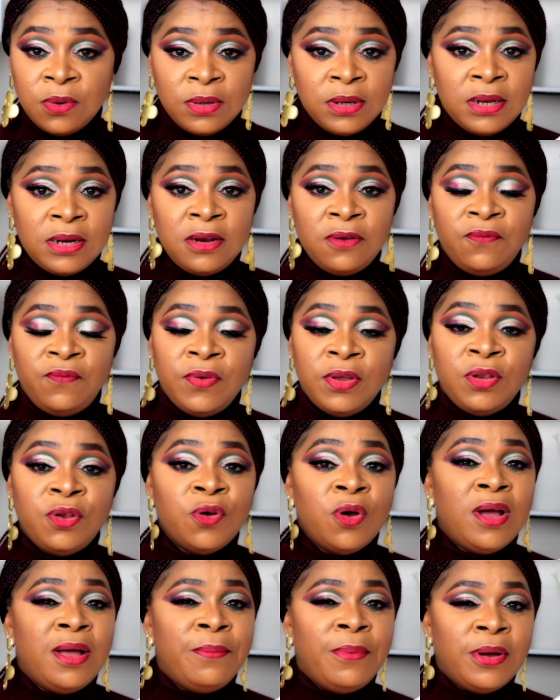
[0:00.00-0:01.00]
under the
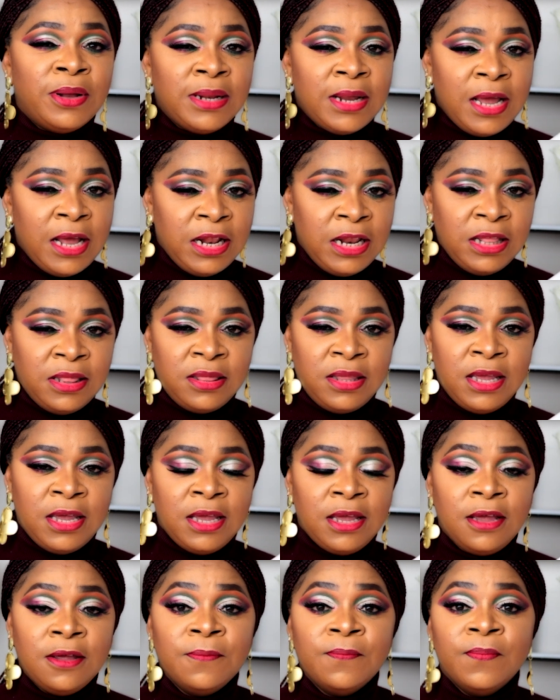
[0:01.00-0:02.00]
video about
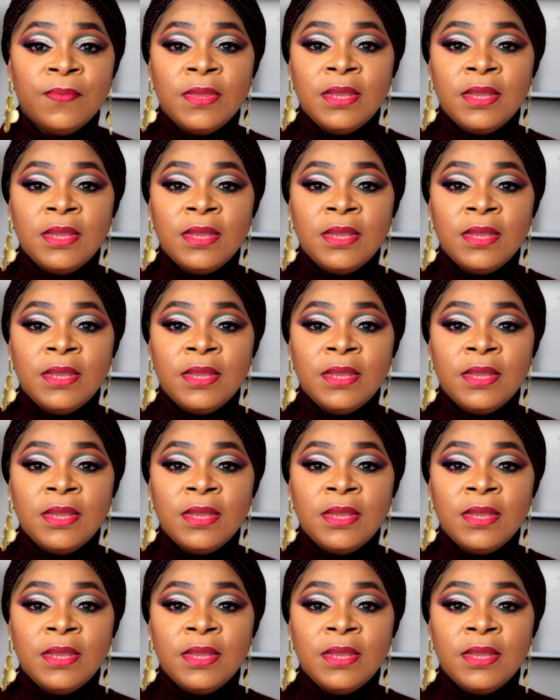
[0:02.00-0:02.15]
anything